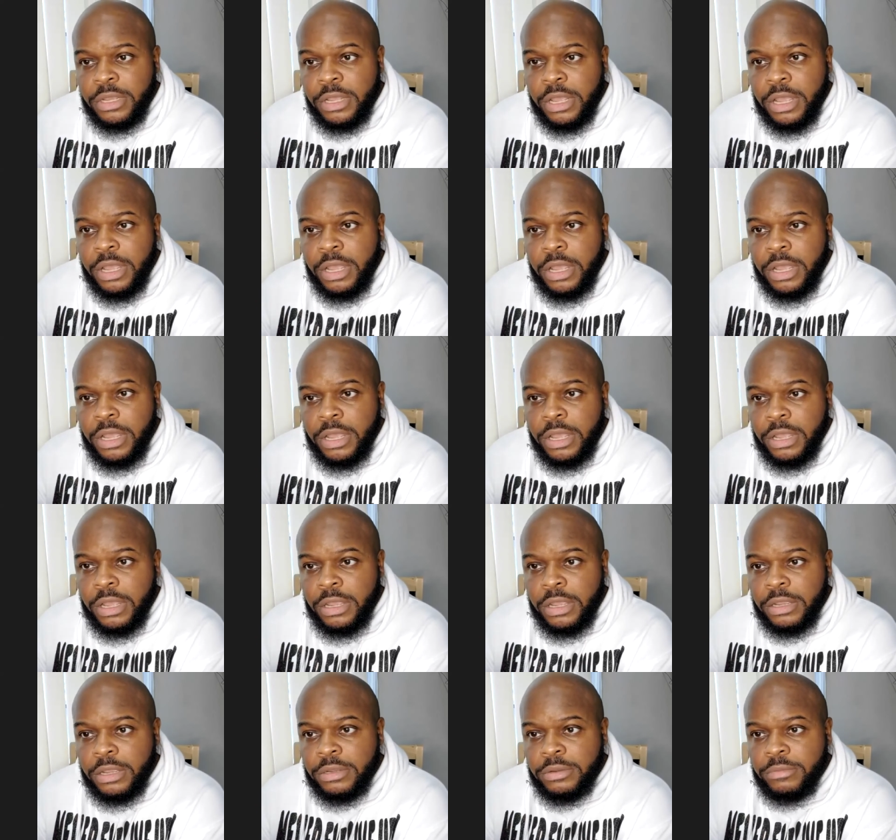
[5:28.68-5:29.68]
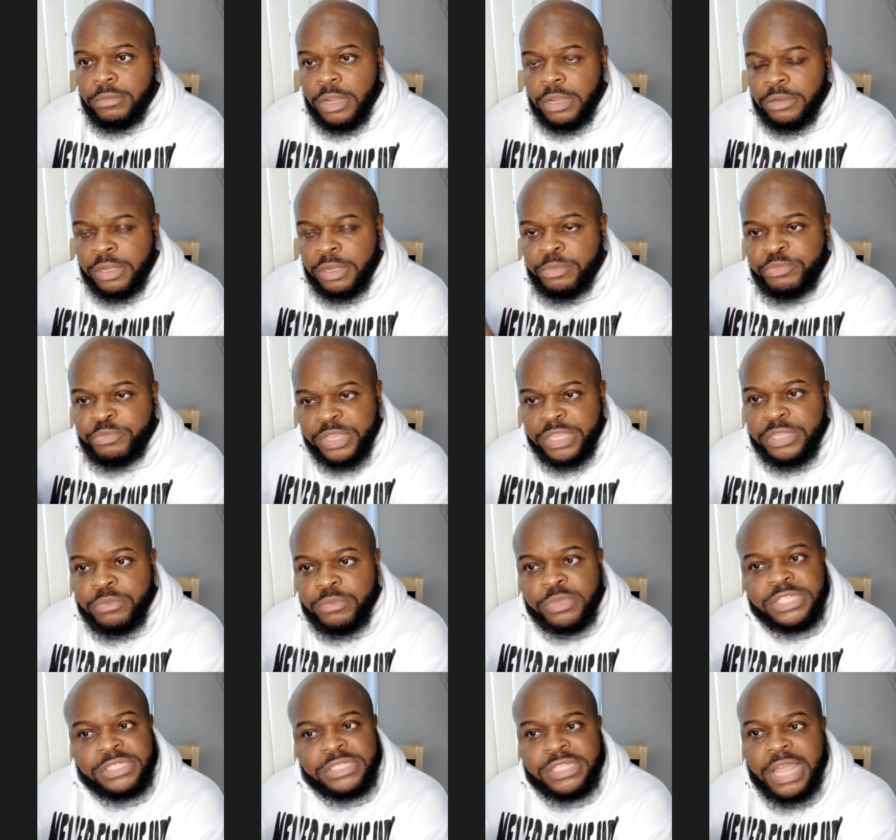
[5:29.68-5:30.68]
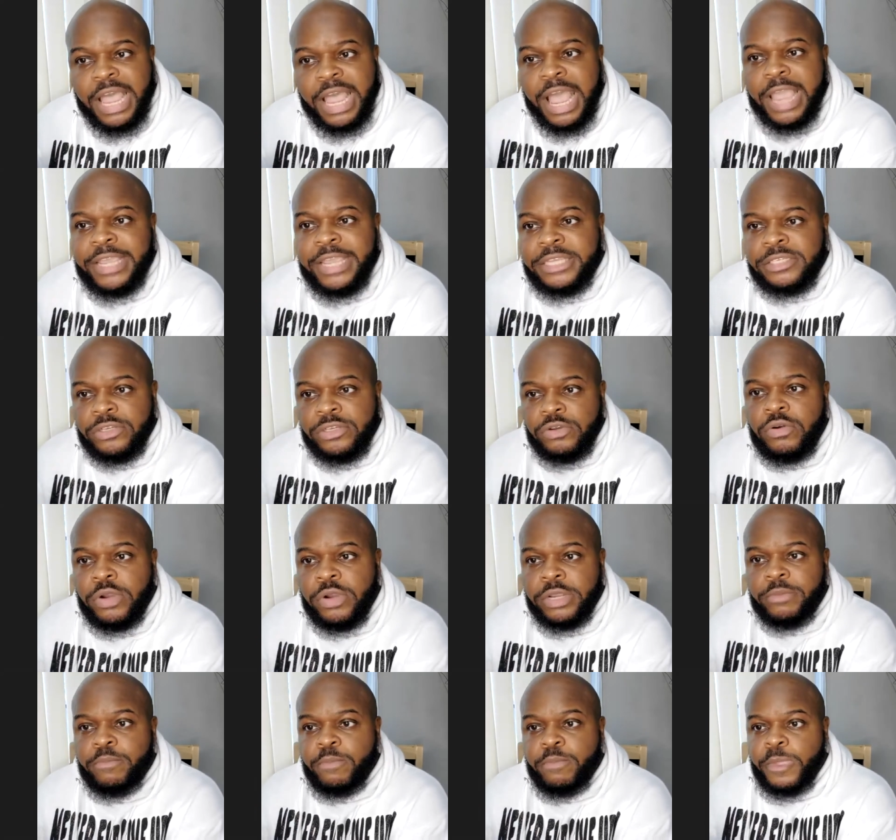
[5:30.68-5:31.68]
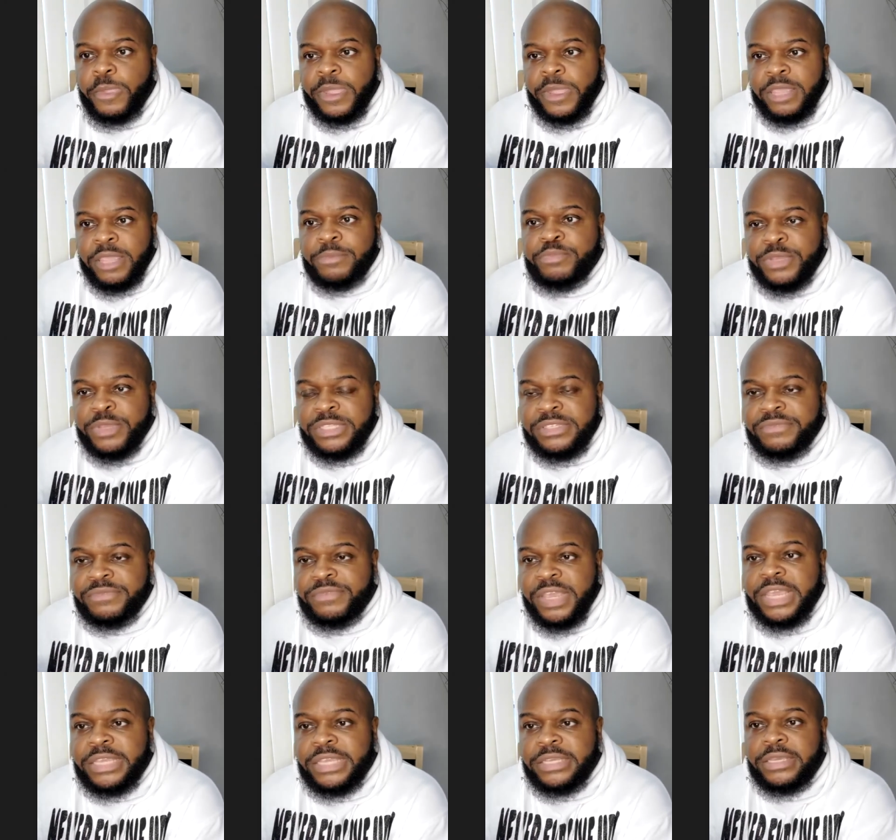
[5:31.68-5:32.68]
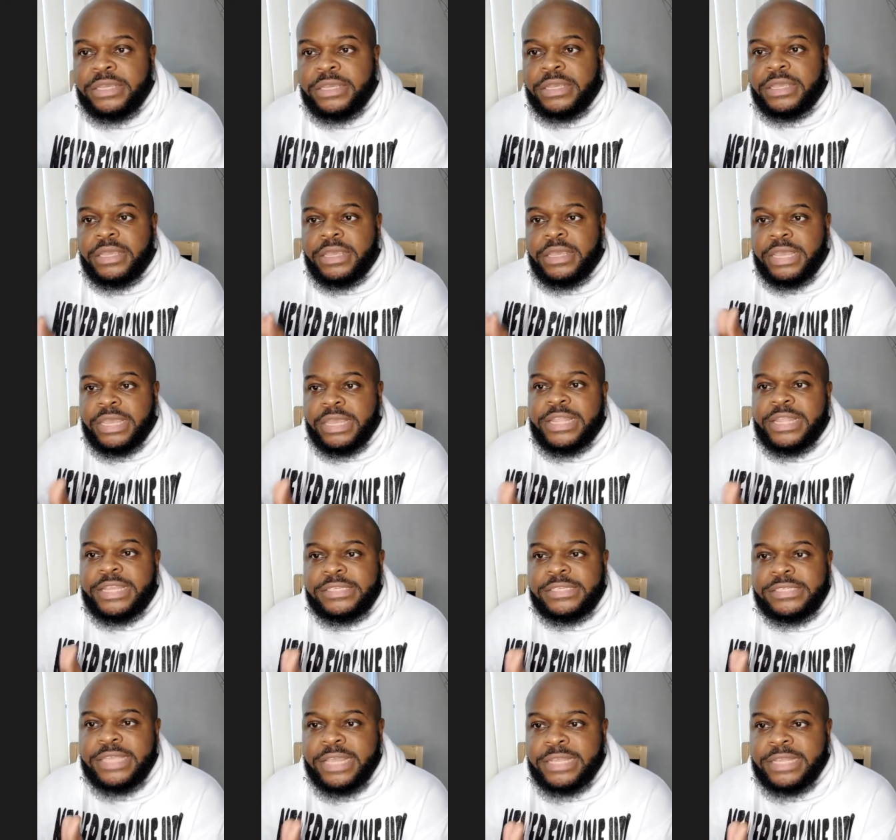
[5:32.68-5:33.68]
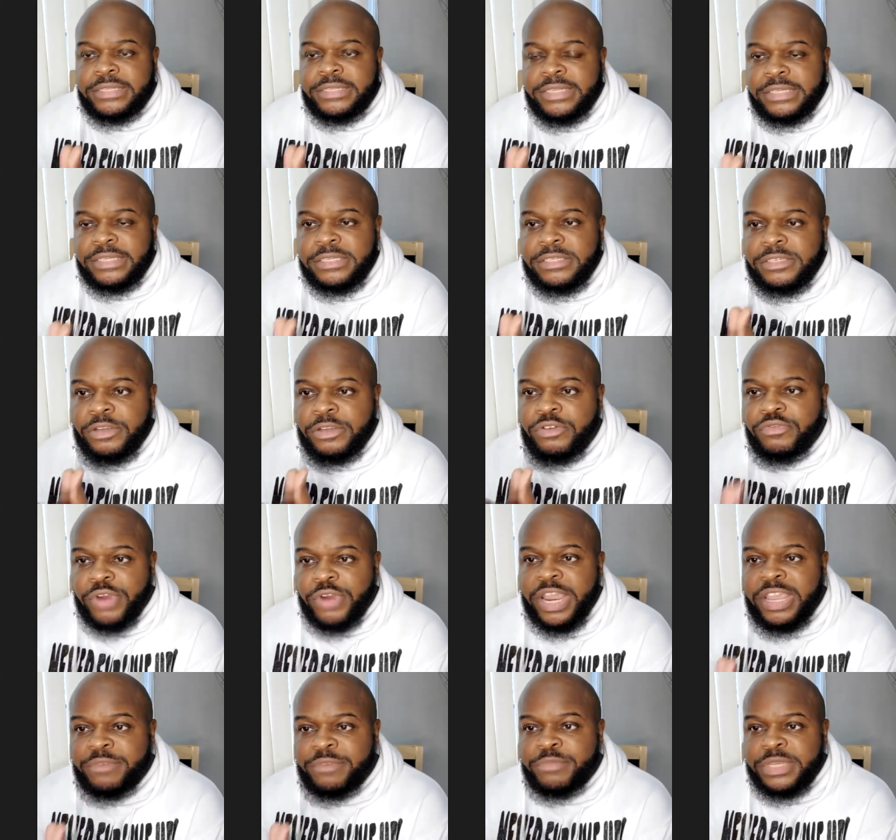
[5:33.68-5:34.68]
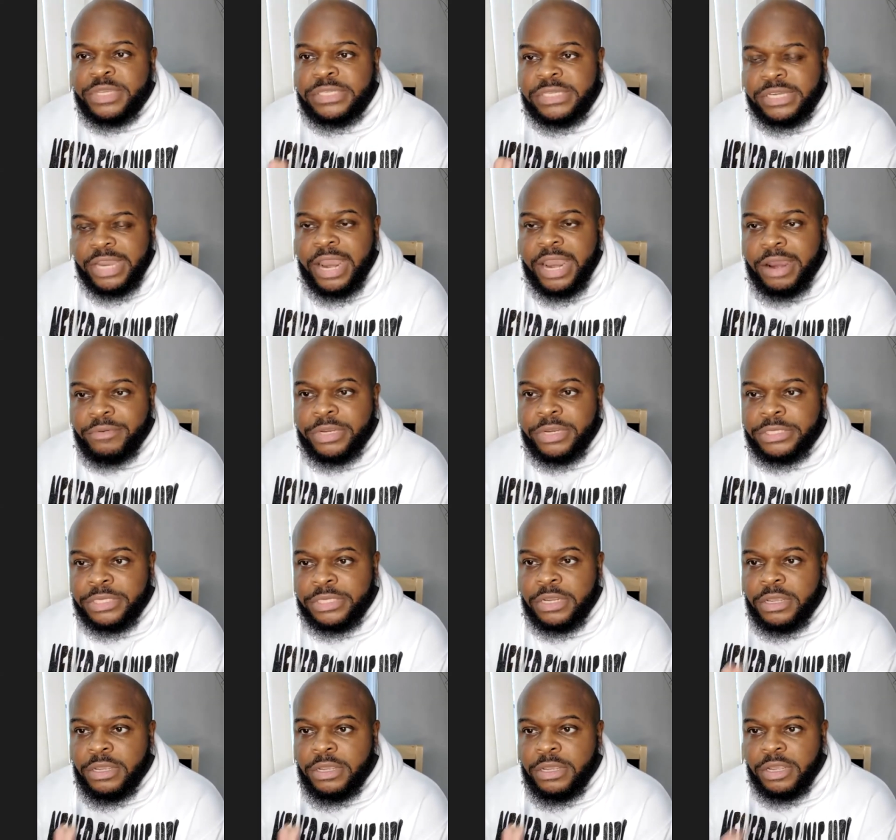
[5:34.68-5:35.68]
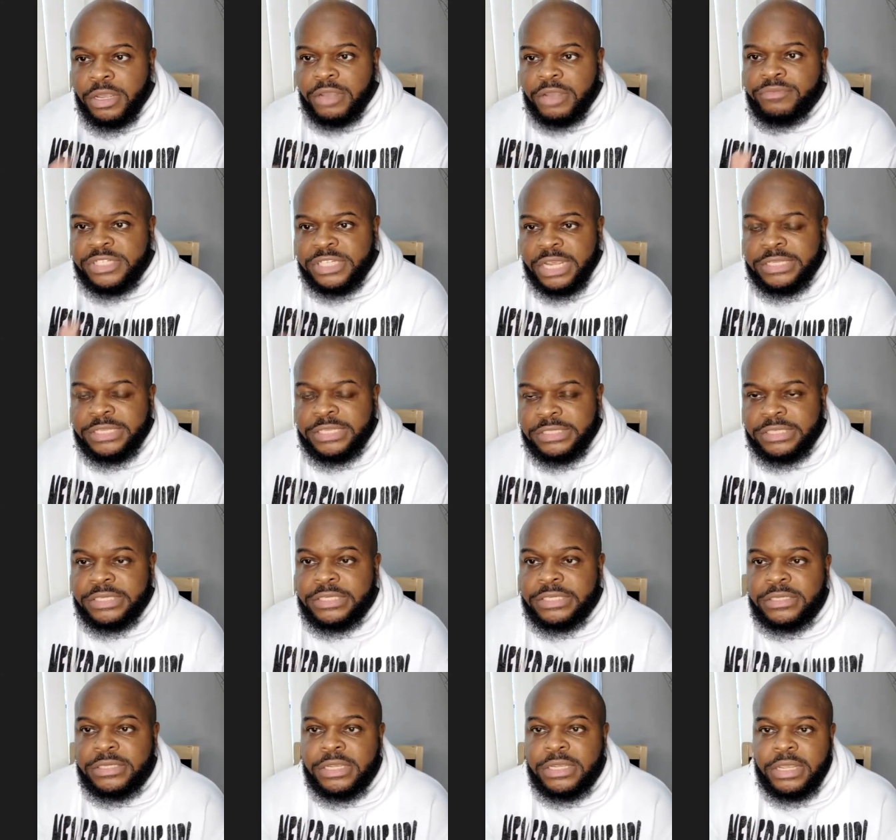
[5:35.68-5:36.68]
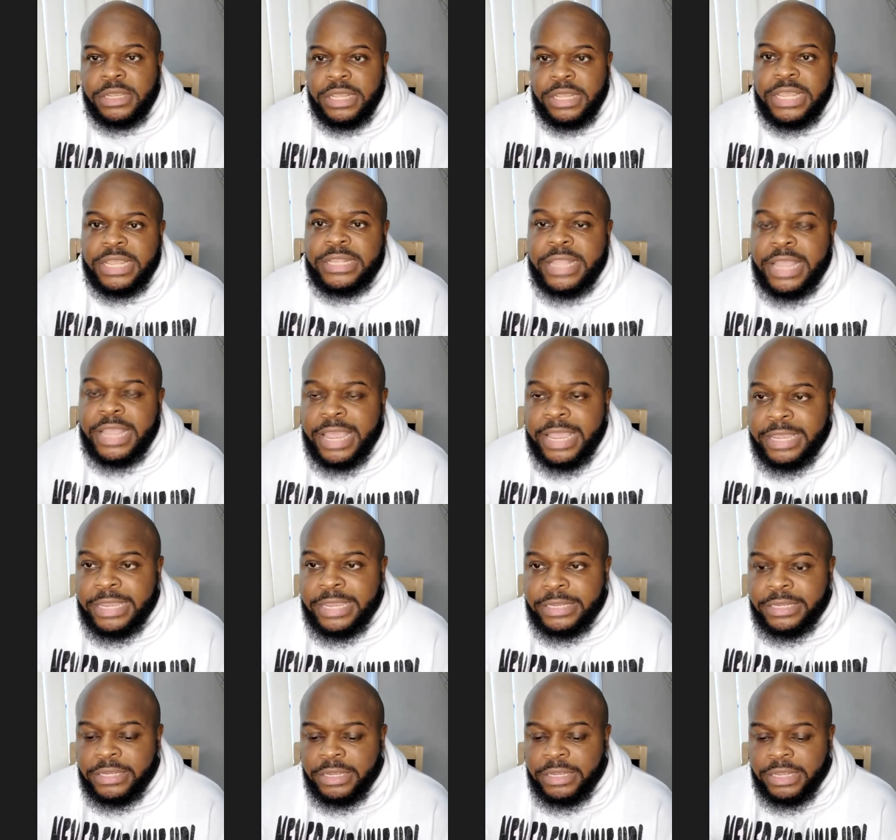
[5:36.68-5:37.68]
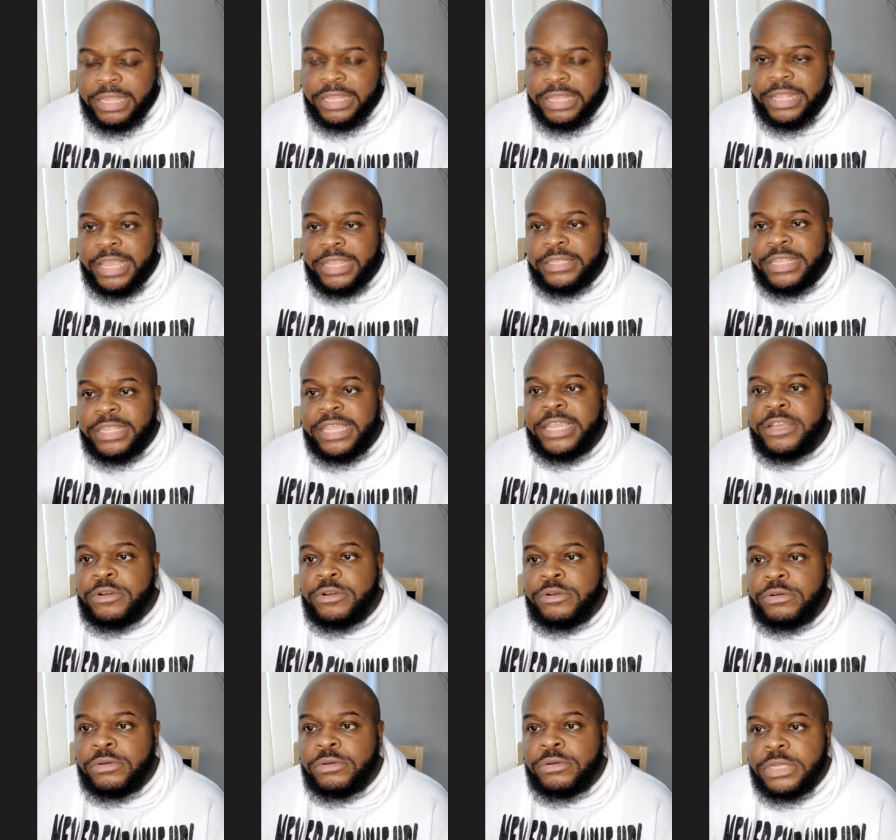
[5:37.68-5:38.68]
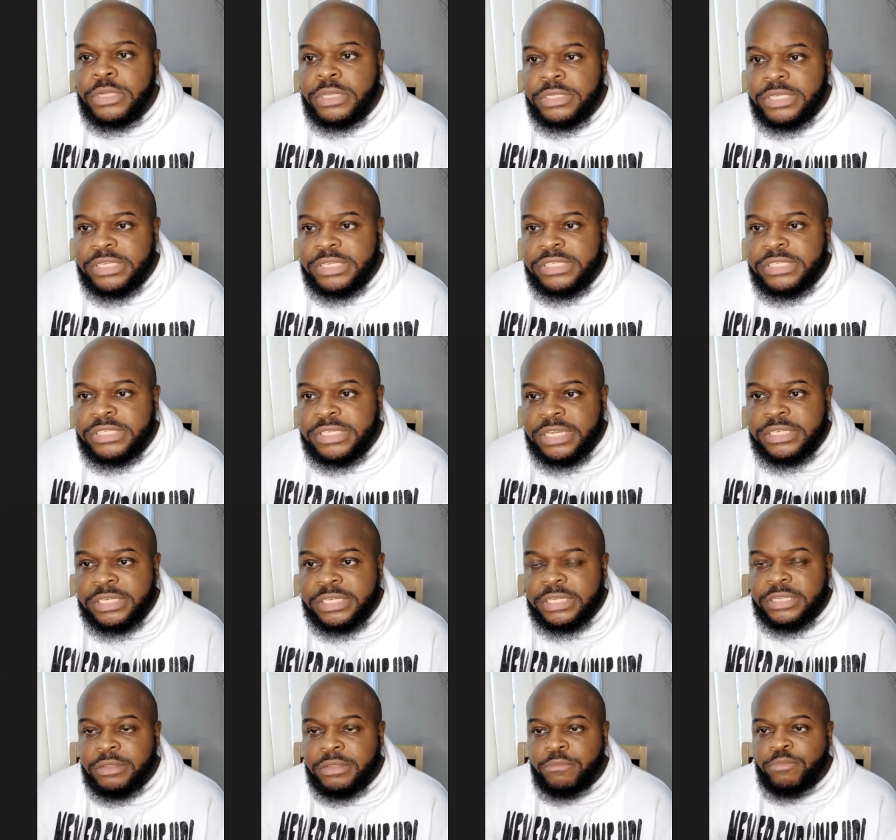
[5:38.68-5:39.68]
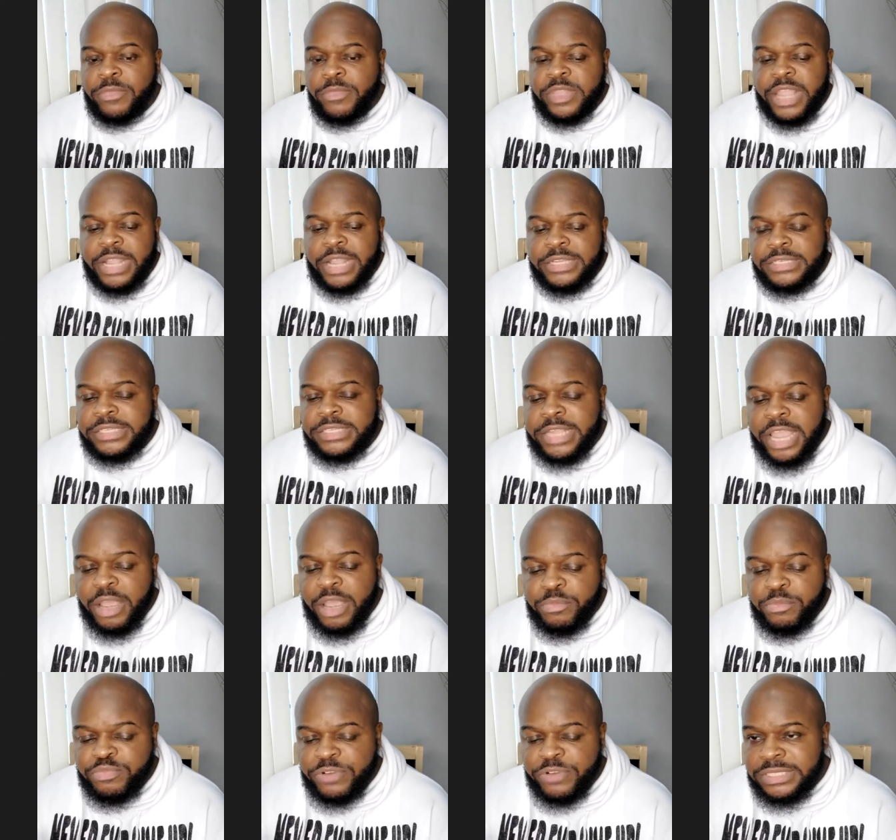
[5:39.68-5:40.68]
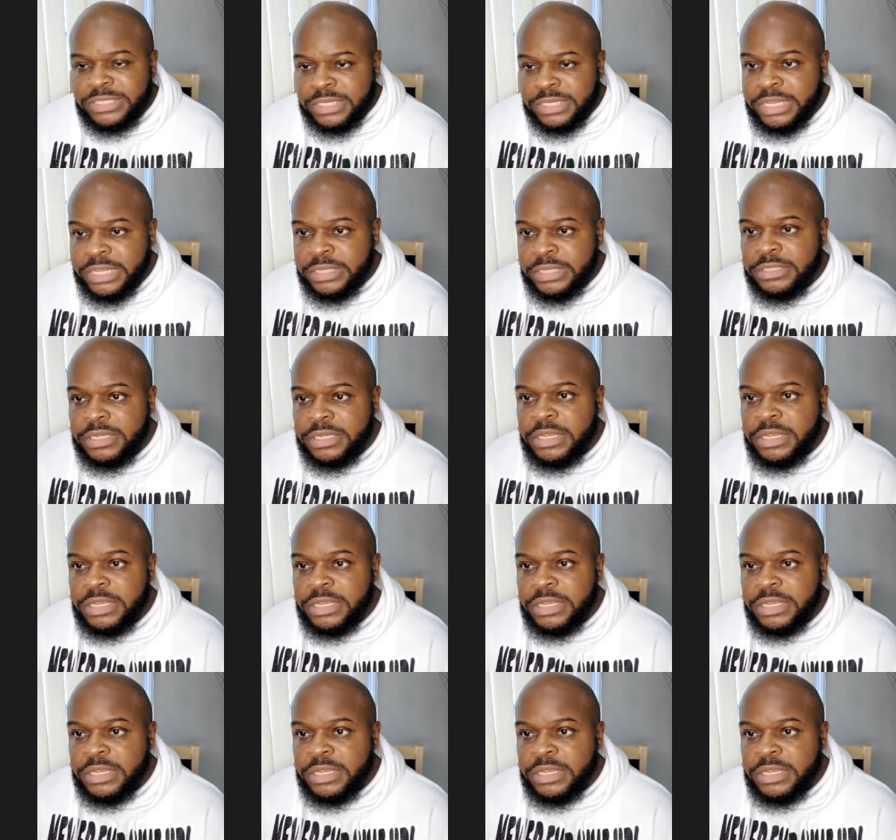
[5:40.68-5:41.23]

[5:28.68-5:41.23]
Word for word: uh, opinion, which is the highest court in Pennsylvania, and they said that this is a grave miscarriage of justice in a in a legal decision that is now precedent